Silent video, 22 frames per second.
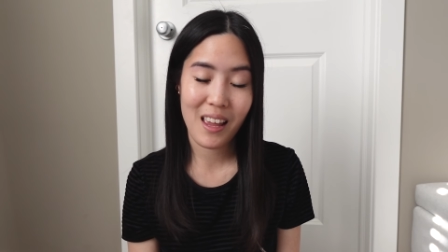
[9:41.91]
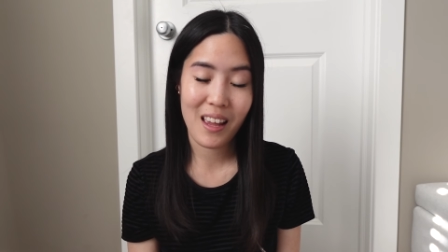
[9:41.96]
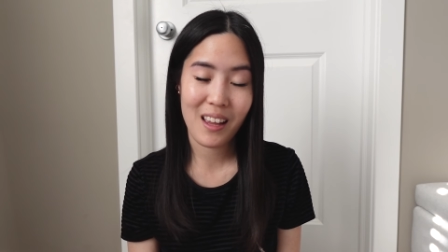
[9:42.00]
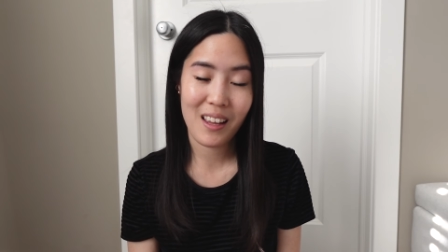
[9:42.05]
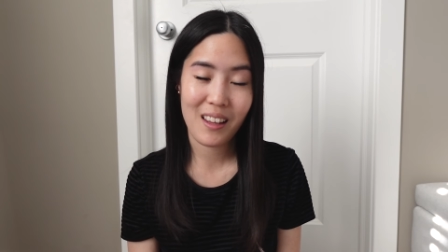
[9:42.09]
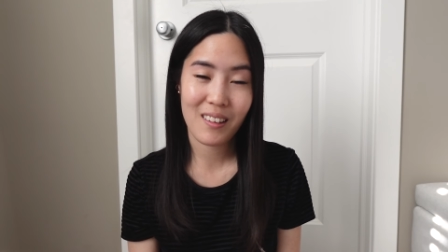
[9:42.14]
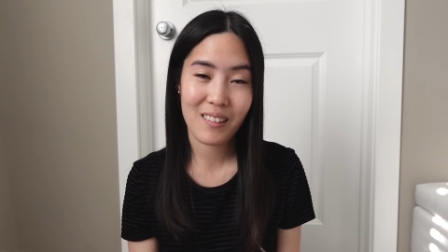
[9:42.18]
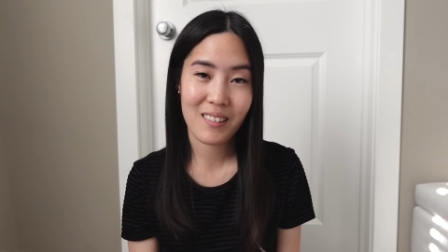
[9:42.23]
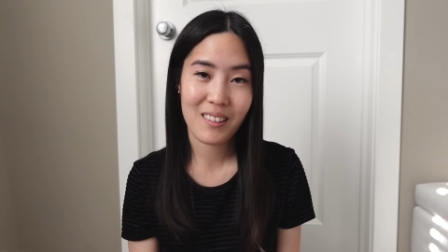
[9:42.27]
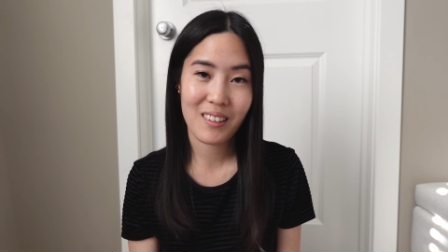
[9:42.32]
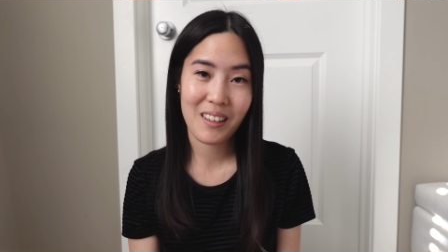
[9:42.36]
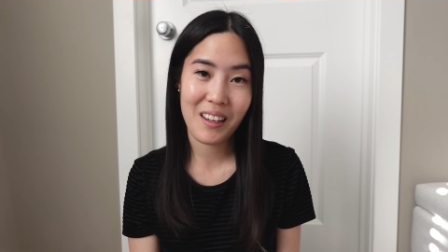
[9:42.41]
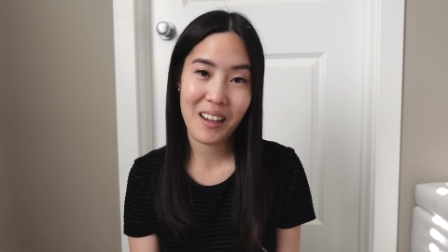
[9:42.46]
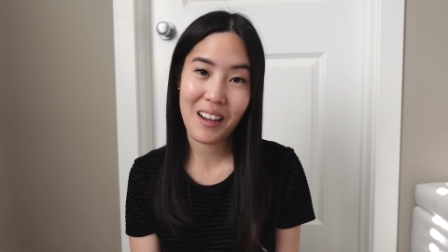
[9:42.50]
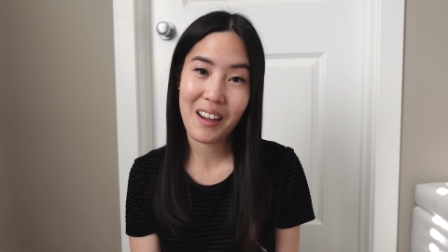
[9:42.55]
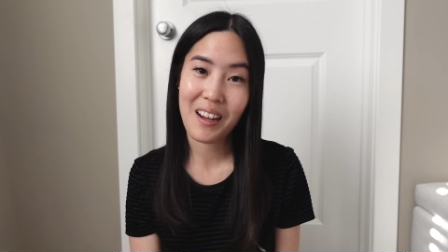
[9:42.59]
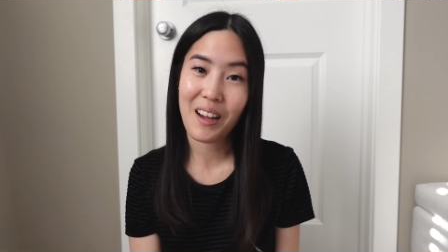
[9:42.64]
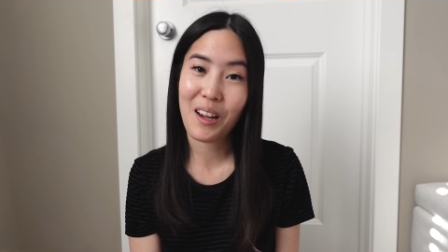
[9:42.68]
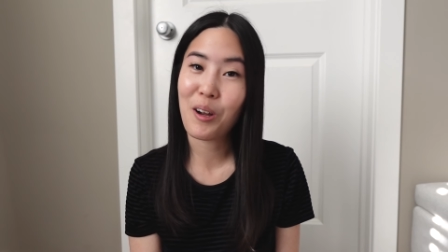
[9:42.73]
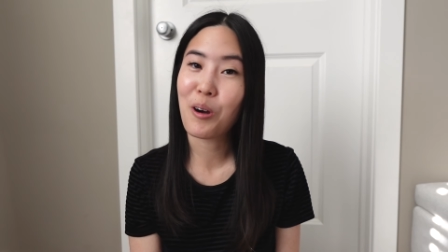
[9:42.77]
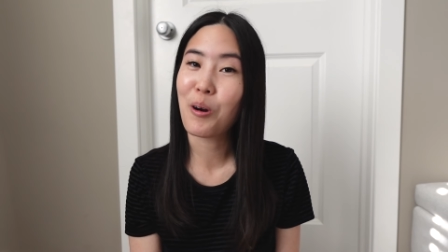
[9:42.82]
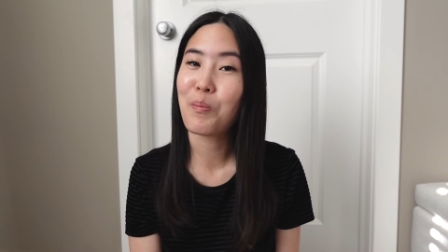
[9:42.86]
And
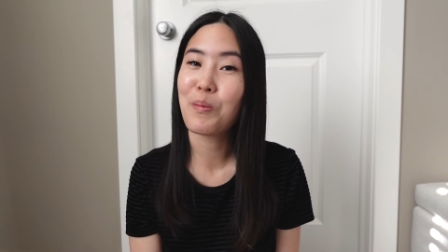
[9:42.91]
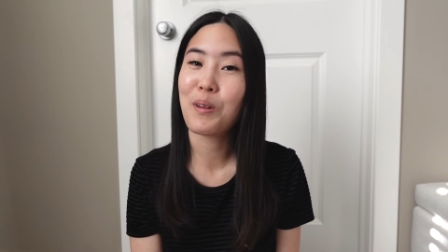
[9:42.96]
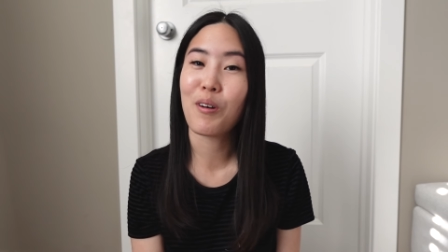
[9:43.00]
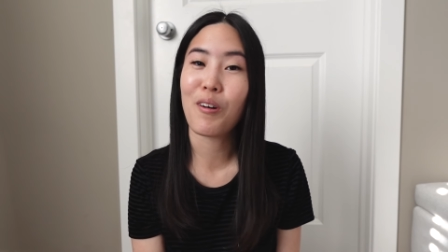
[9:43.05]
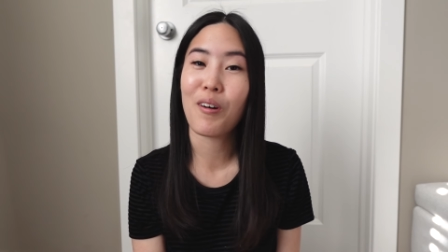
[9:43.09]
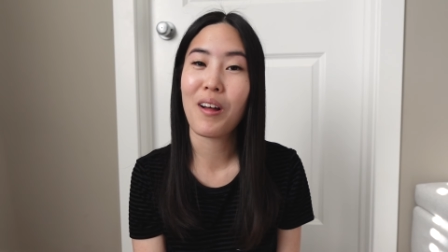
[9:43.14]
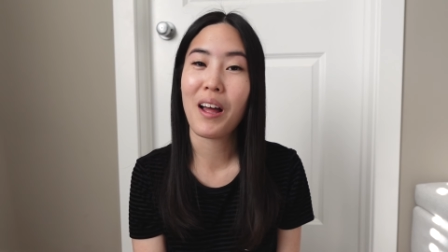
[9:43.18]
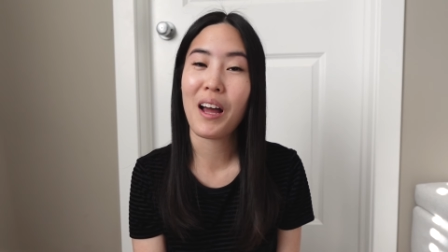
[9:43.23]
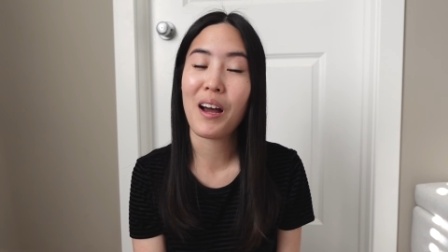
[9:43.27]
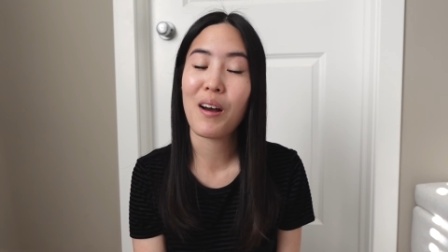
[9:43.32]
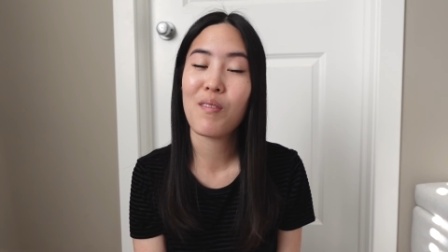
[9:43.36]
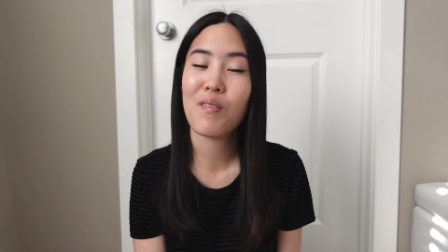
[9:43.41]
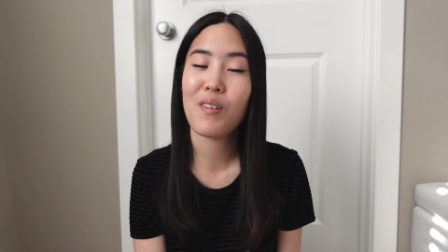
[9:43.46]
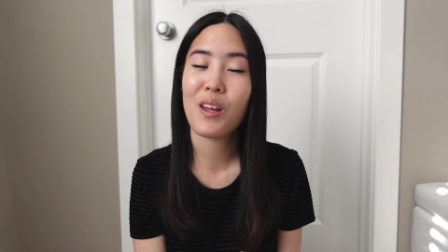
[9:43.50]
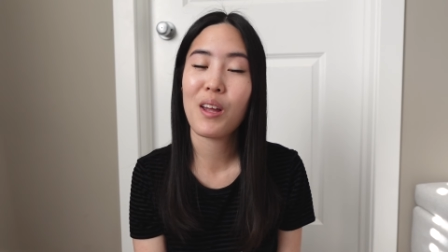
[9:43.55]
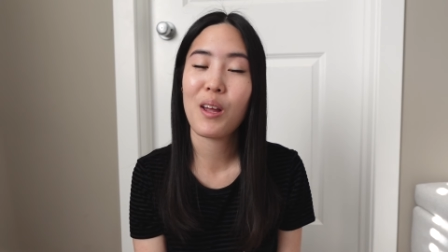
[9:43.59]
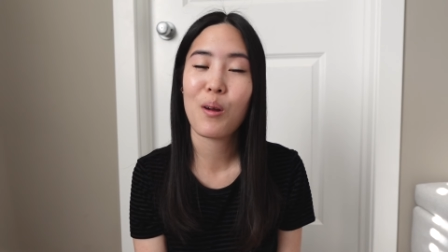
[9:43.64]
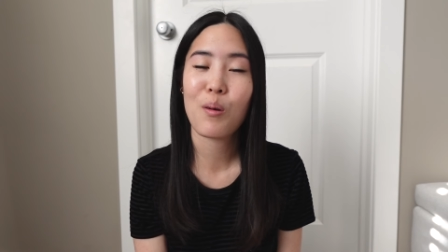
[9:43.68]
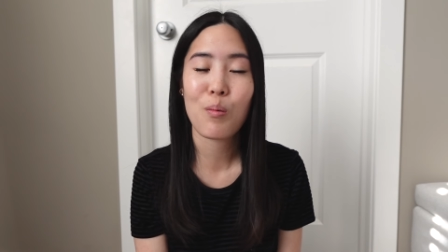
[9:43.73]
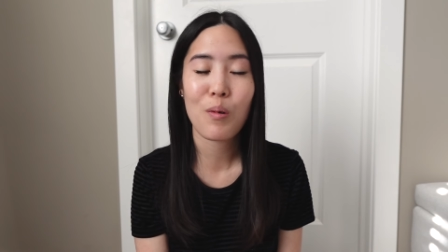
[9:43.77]
yeah, I hope you all have a